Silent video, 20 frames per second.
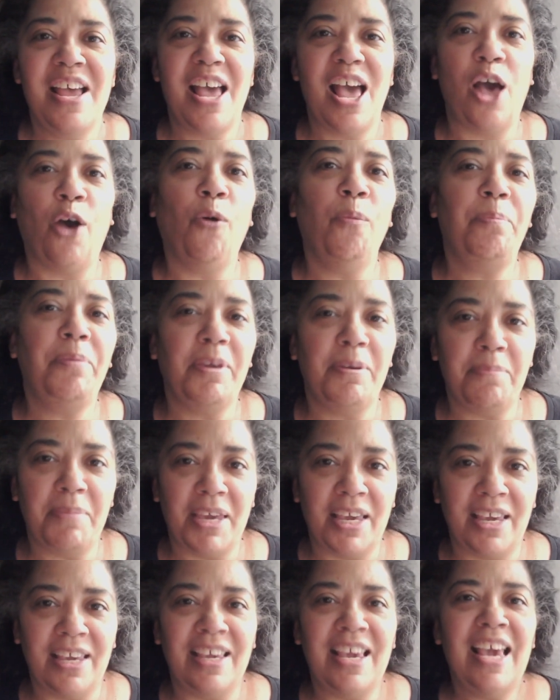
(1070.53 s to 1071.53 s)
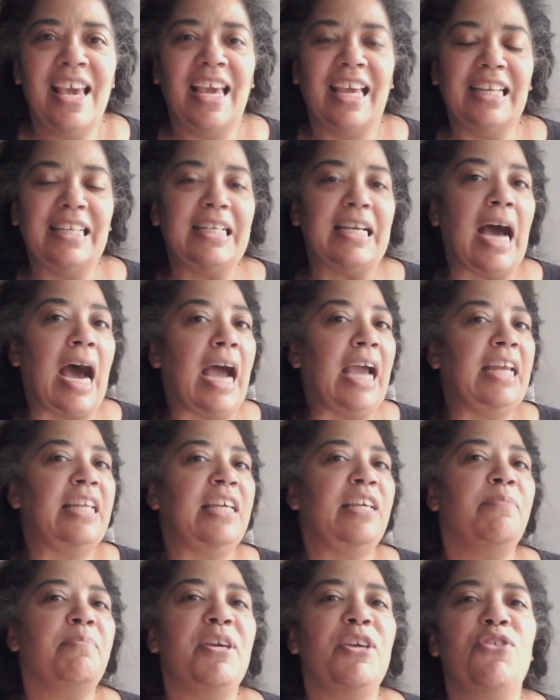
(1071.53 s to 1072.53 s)
helping me and
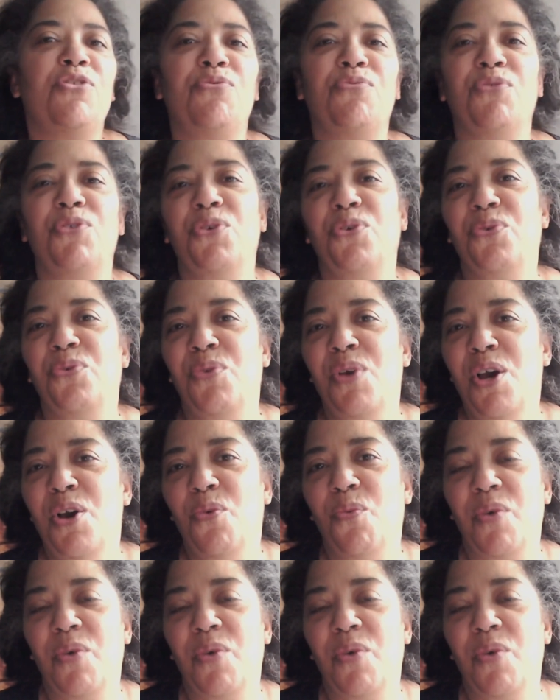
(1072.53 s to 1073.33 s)
guiding me through